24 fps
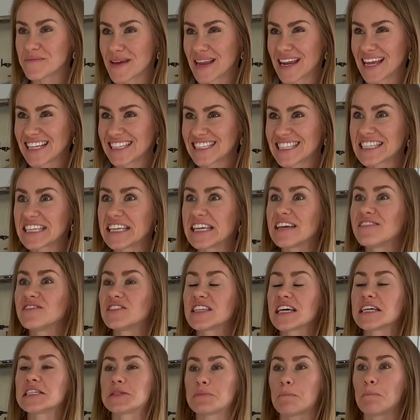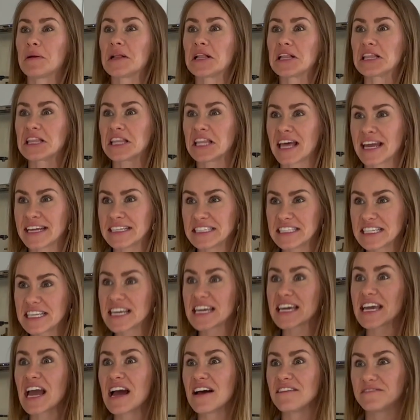minutes gives us
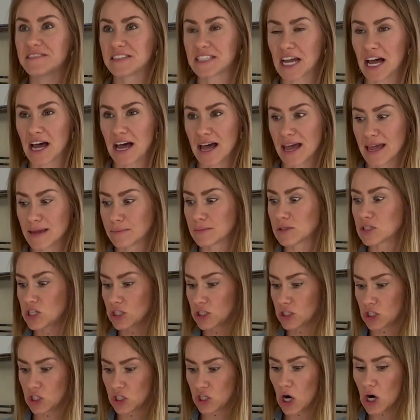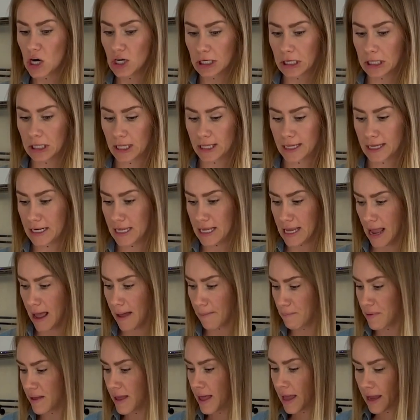plenty of time to start cleaning
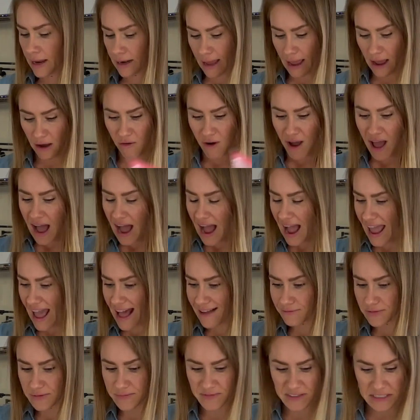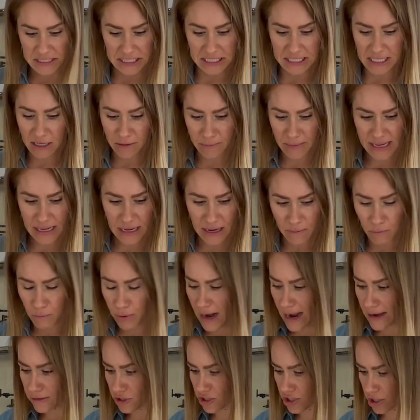up. Now, I have cinnamon and
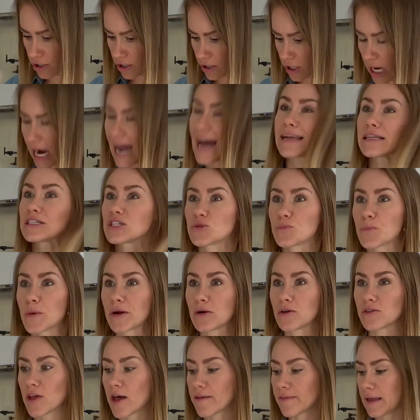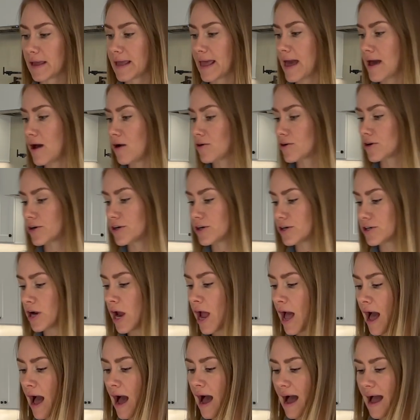brown sugar kind of sprinkled on the counter.
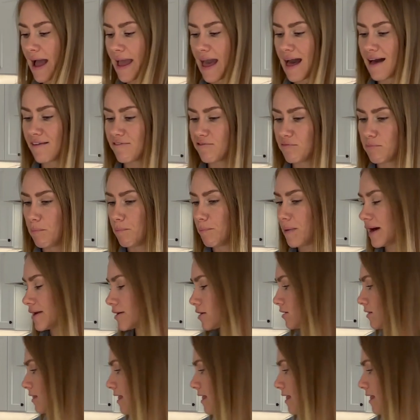I have butter